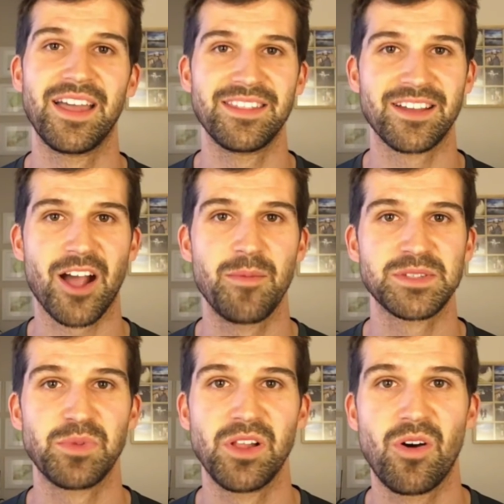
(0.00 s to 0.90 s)
in the
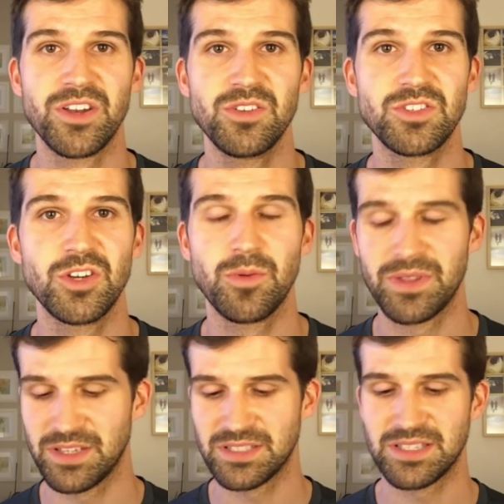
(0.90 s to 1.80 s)
comments below on YouTube
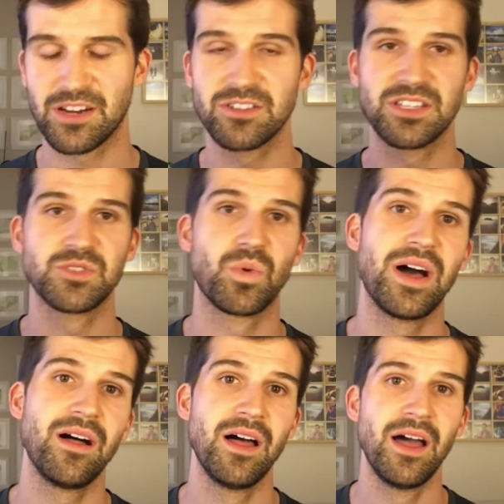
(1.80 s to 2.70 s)
and the stickers as
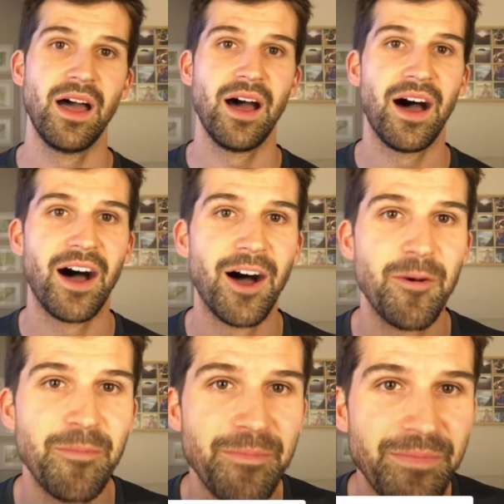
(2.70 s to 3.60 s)
well.
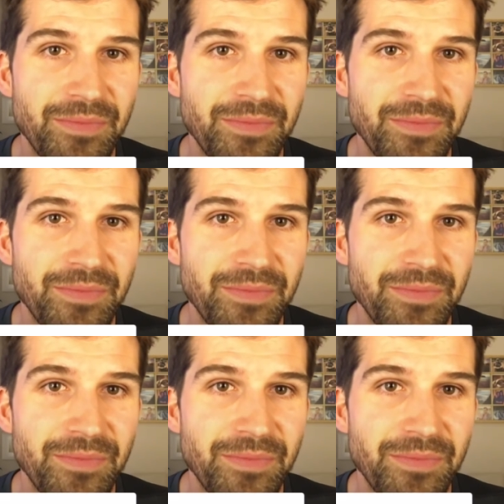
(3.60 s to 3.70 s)
What